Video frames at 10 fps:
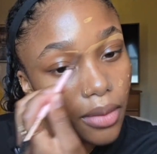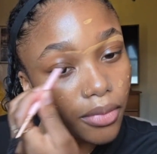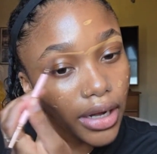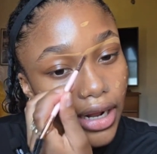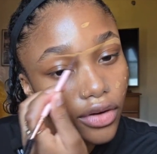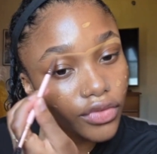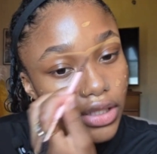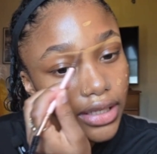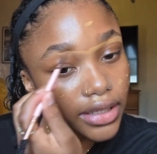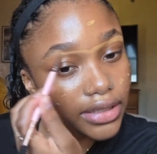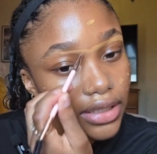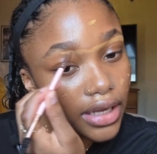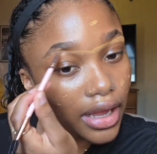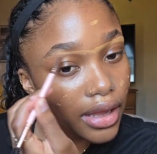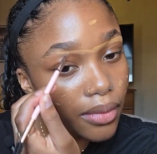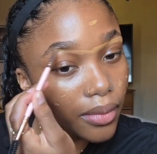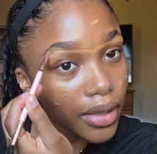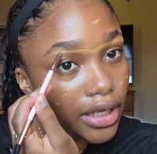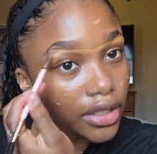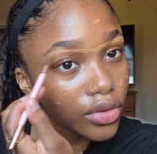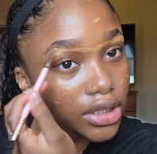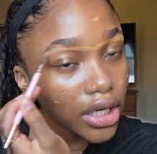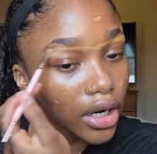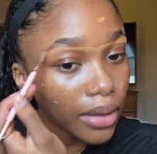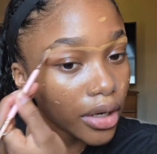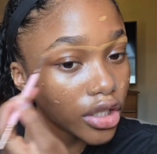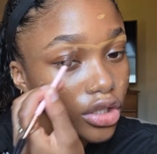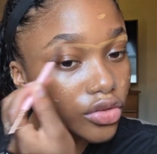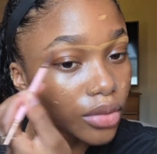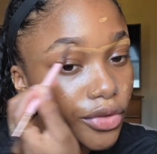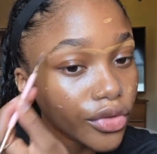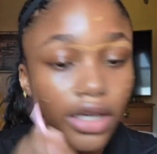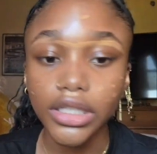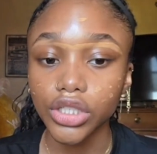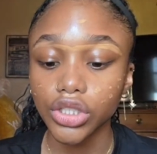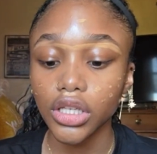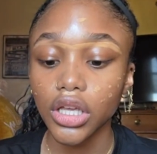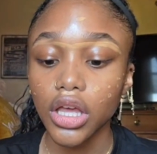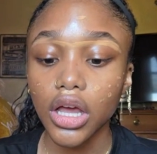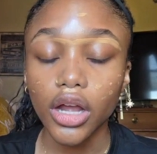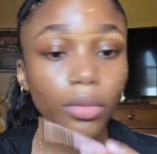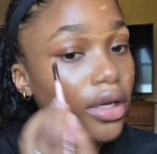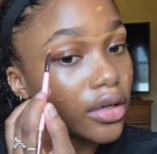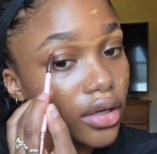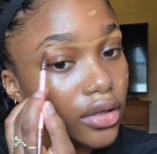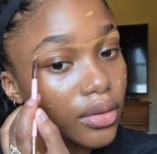but I don't feel like it today because you can see how high my arch goes on both sides. Actually, I don't mind it.